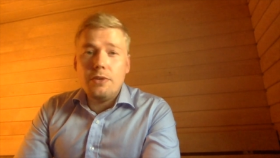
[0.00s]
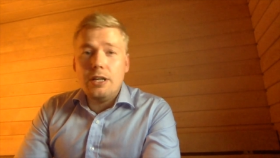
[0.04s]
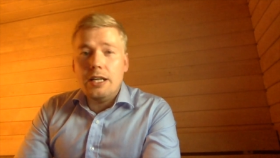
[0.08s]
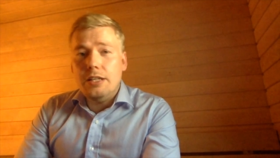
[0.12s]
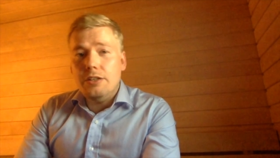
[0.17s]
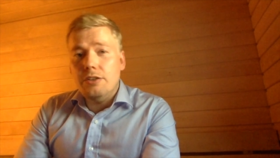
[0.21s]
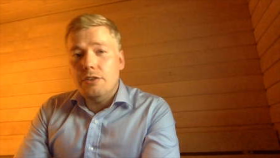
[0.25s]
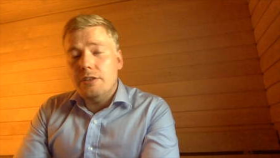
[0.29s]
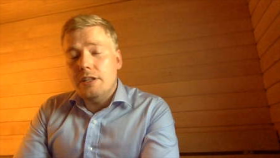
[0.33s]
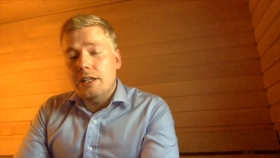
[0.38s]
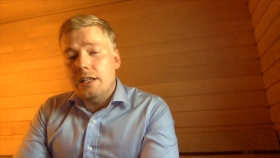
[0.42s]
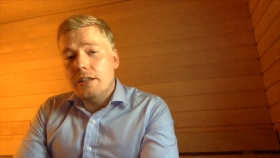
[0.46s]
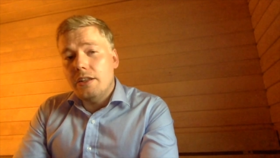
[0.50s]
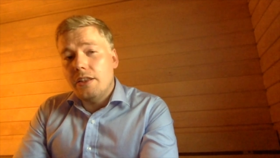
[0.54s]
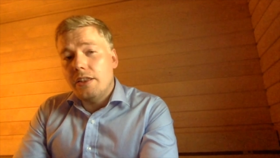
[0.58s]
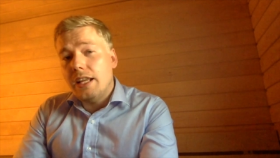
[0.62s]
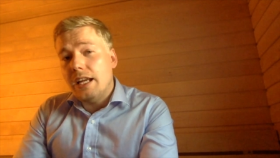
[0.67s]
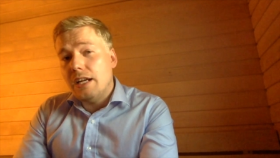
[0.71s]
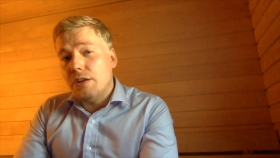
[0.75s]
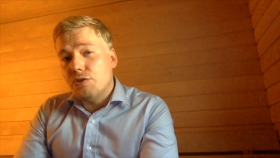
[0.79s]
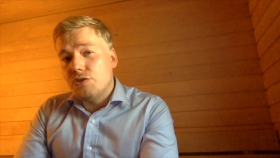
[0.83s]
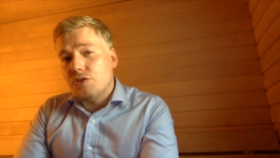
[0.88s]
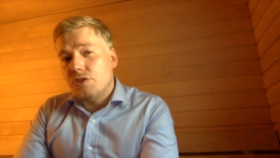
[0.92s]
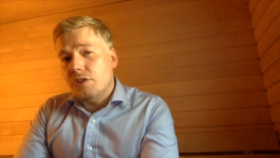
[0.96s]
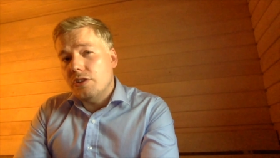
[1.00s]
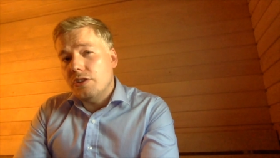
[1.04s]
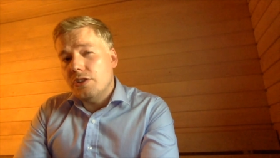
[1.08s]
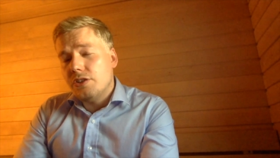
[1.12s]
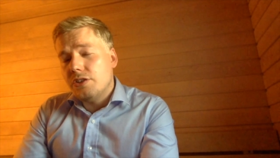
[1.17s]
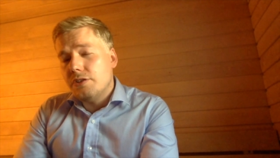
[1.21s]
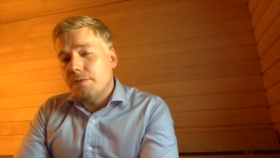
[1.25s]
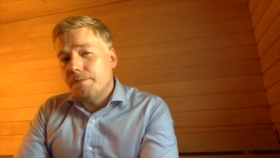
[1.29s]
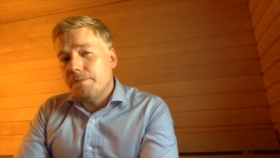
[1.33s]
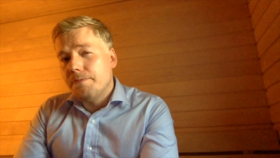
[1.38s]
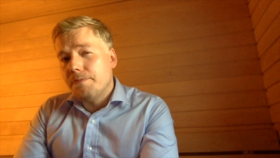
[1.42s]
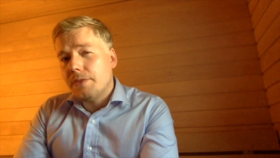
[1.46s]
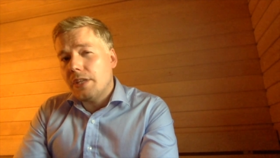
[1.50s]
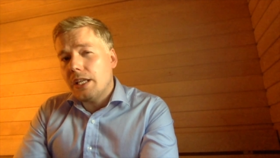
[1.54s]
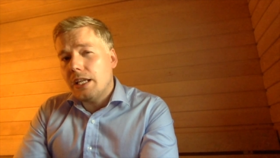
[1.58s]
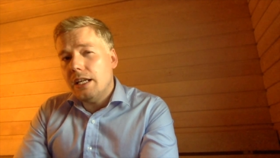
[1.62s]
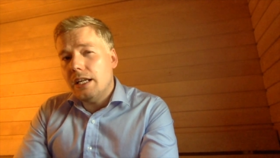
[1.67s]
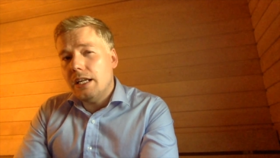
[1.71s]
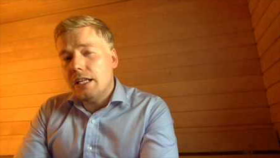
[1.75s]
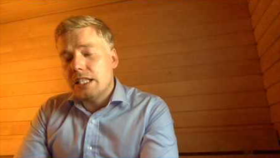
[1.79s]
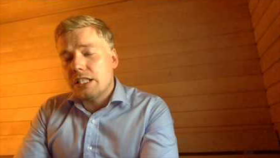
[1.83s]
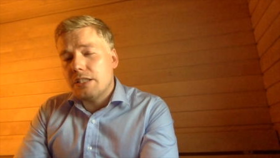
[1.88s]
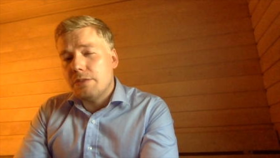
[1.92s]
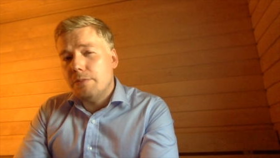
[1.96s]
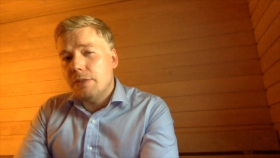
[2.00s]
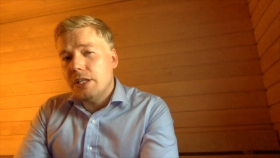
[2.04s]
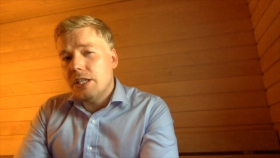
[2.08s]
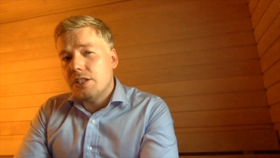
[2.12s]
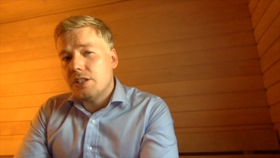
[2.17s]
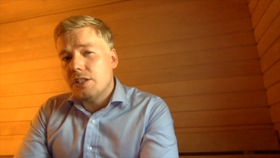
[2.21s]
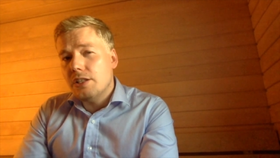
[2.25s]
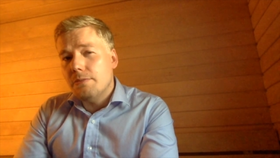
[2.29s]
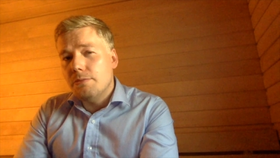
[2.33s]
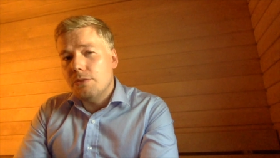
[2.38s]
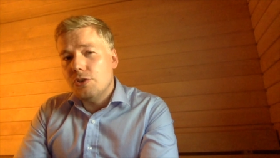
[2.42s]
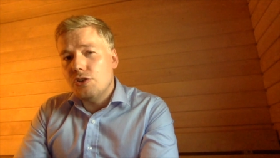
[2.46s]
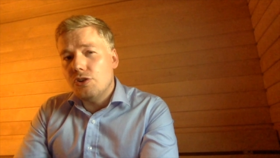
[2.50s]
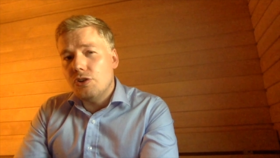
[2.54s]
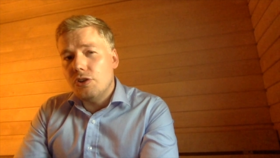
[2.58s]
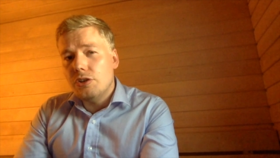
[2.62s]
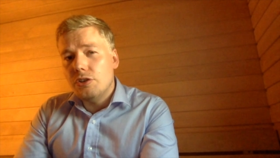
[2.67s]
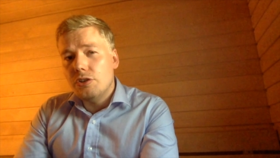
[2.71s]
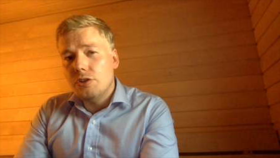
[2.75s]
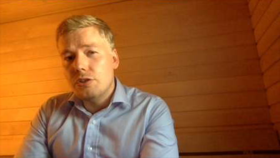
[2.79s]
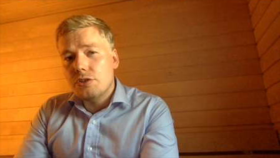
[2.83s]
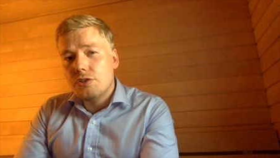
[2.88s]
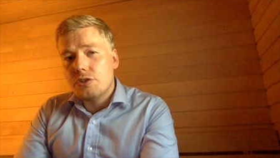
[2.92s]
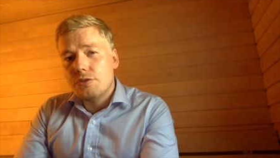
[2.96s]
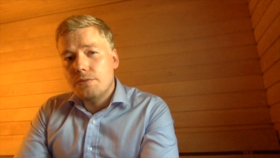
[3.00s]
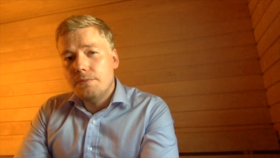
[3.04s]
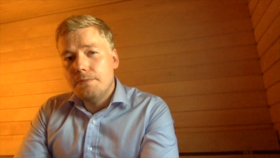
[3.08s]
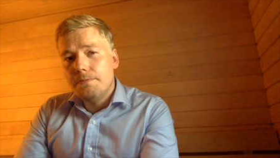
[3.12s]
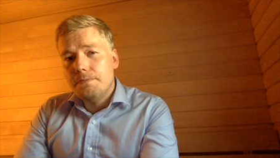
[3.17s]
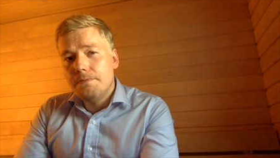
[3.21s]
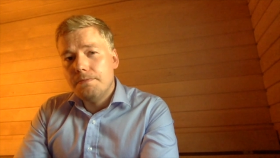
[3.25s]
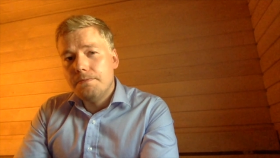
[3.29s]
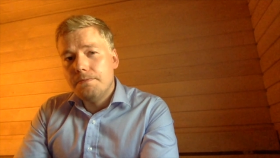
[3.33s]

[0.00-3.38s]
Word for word: rather than the thousands asked by some journals.